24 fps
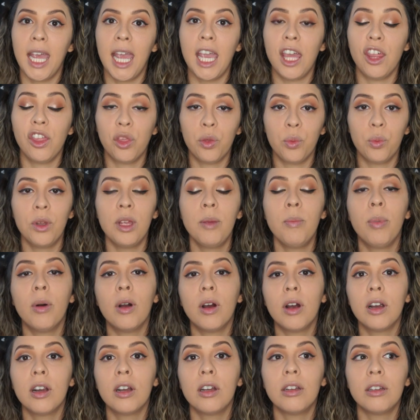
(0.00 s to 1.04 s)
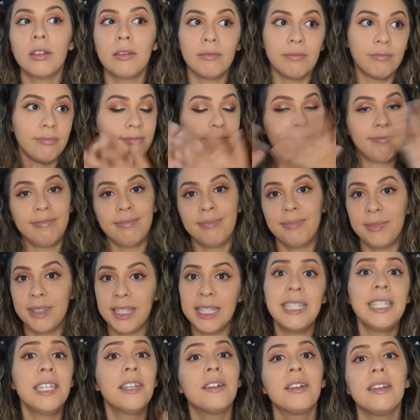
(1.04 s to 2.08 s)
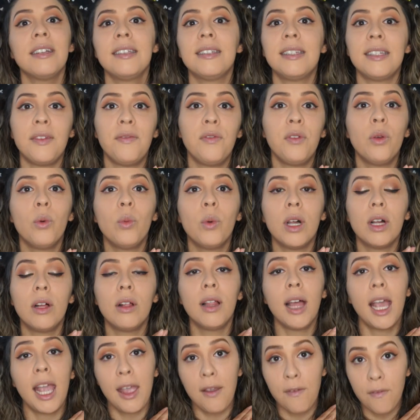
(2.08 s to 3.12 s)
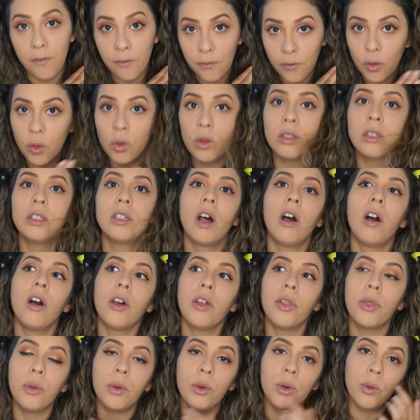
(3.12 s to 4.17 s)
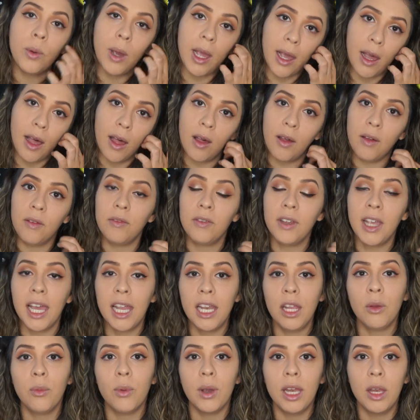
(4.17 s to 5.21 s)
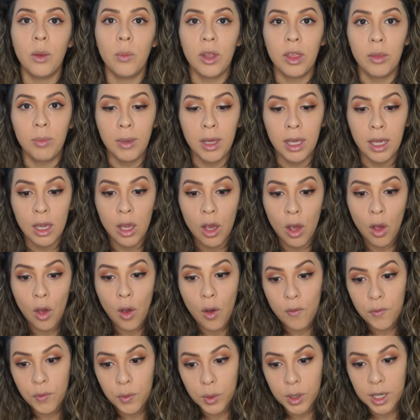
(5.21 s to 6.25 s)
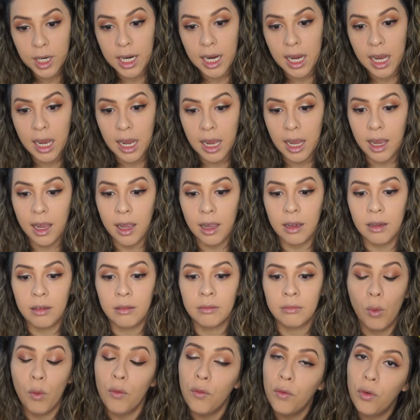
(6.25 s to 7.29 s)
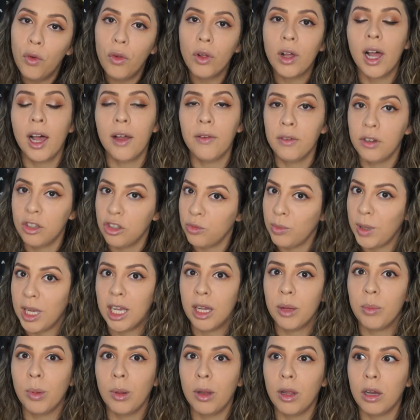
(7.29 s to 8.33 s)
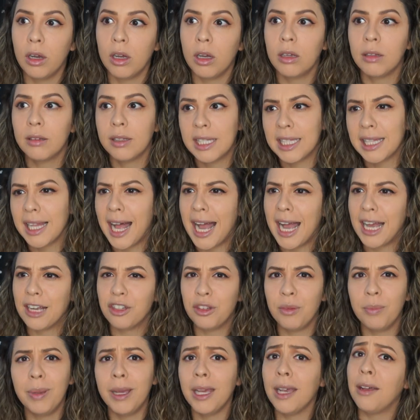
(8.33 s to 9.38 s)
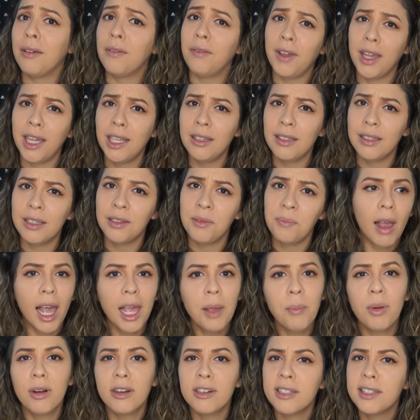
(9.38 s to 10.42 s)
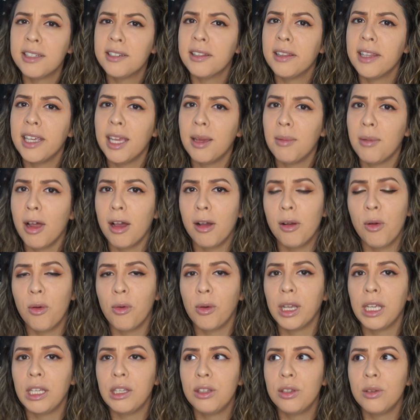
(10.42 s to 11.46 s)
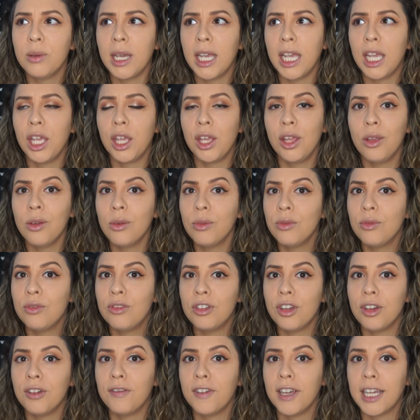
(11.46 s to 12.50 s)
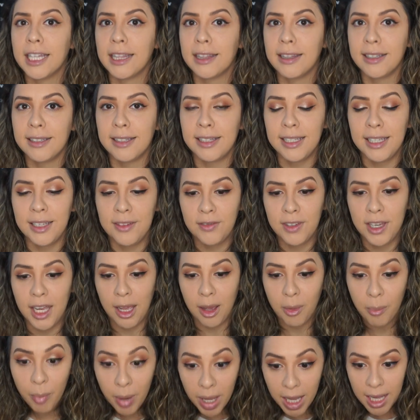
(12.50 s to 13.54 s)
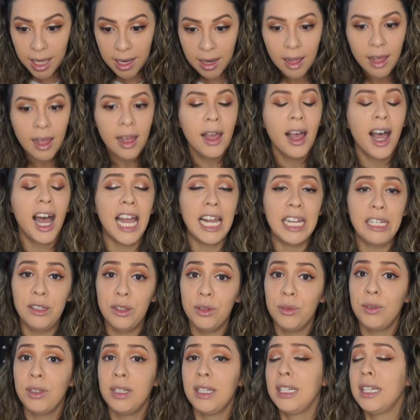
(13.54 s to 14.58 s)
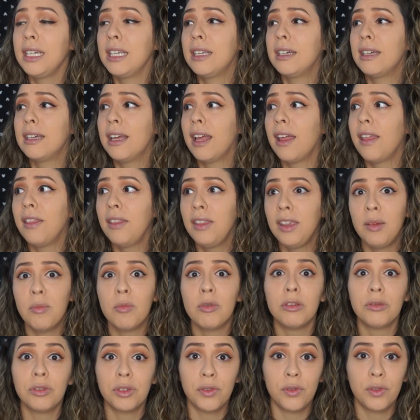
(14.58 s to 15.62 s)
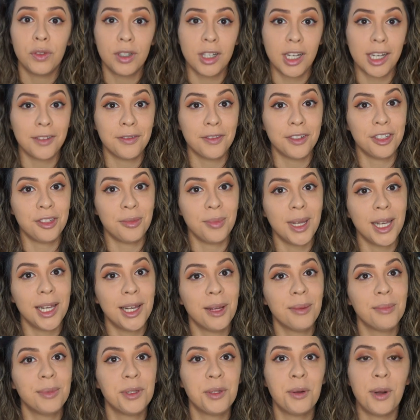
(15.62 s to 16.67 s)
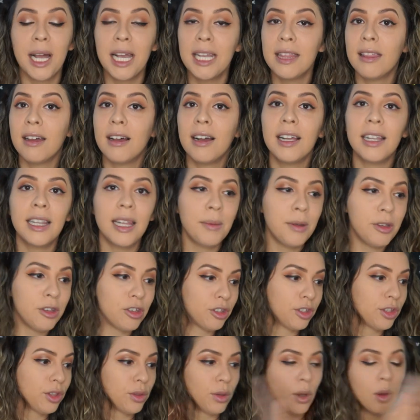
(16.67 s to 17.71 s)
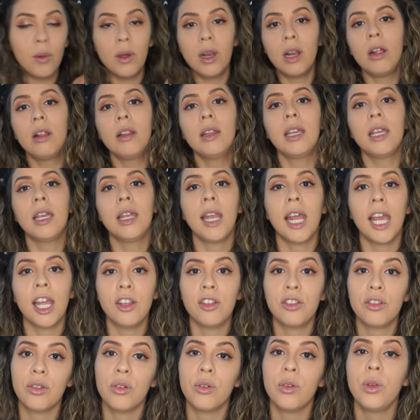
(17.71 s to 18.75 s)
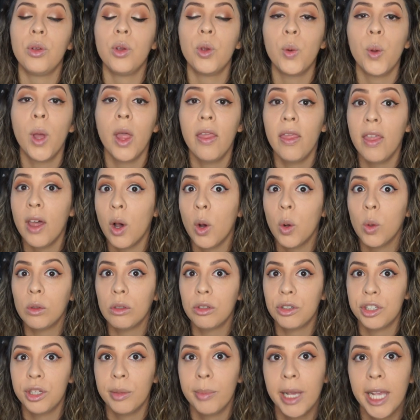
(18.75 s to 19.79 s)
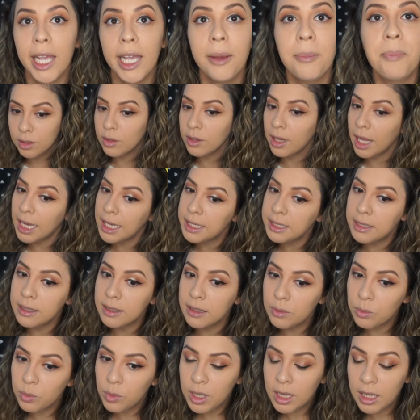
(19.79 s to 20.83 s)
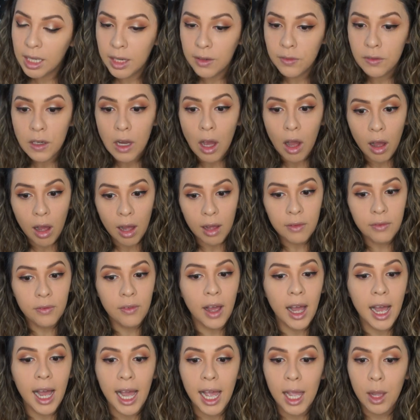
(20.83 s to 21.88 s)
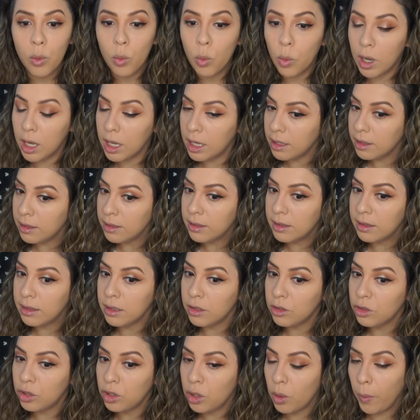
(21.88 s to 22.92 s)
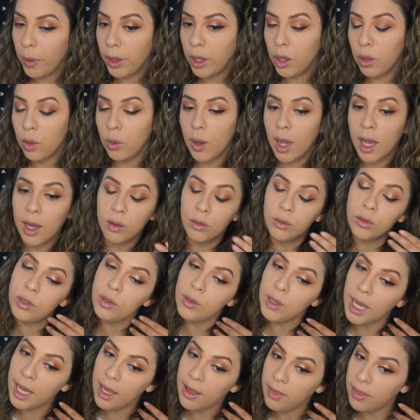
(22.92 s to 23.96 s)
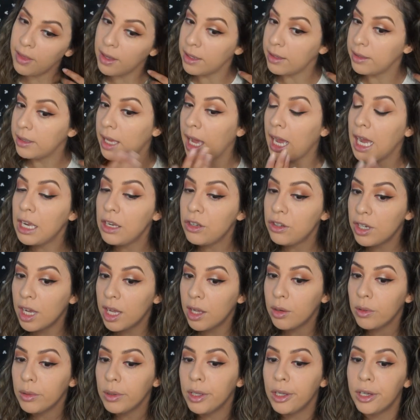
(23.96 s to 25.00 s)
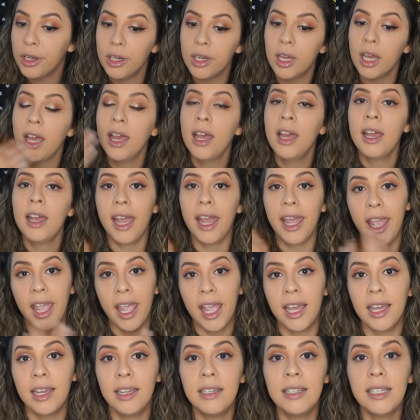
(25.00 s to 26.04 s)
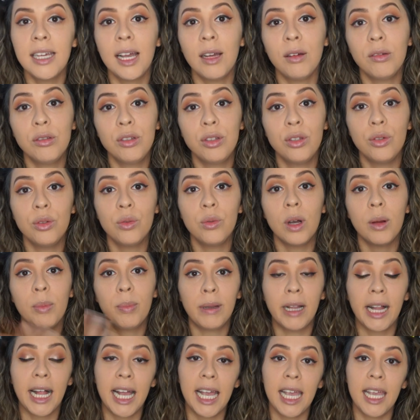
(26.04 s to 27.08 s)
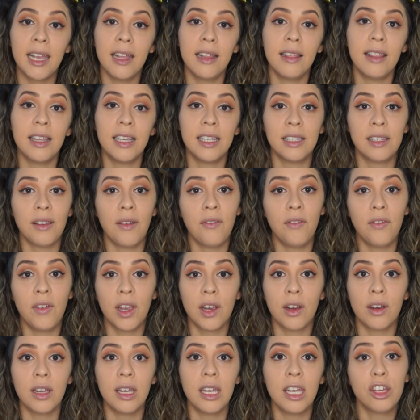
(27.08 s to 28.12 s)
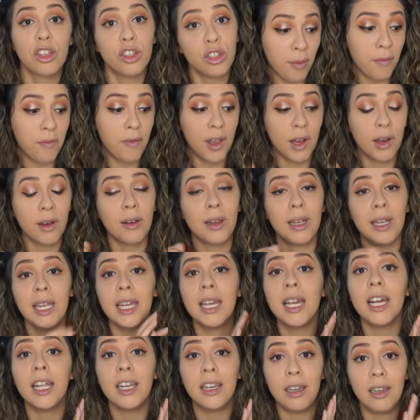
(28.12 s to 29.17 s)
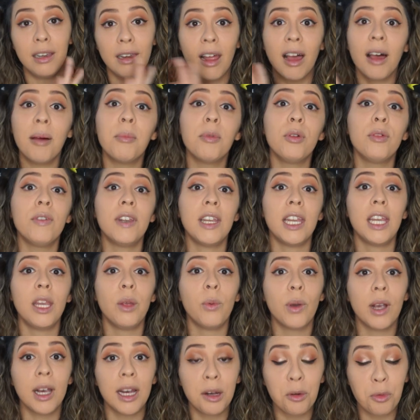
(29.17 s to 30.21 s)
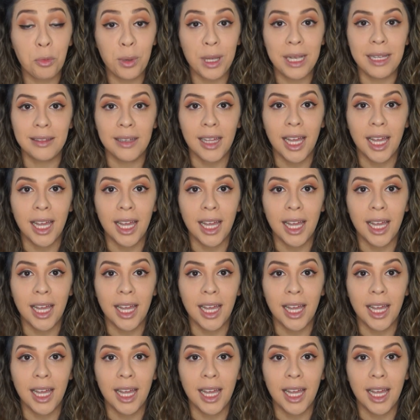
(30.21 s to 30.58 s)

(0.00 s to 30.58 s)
a three-part series, if you will, a full talk through of getting ready with me for a full coverage makeup look slash big event. I personally am not going to a huge event this evening, but I do need the most full coverage makeup. So I thought, let me just throw it all in and show you the whole shebang. So last we left off, I was showing you how to get this eyeshadow look and how to apply this very, very not moving anywhere wing